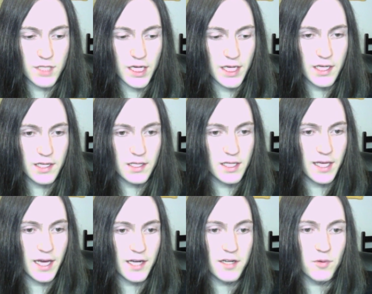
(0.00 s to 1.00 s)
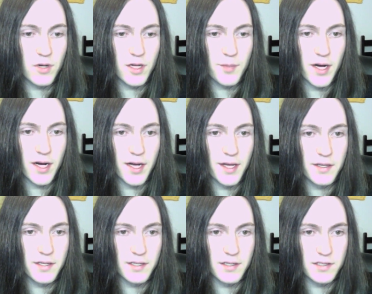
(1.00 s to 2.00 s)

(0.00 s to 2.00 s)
can't like edit while I'm high, and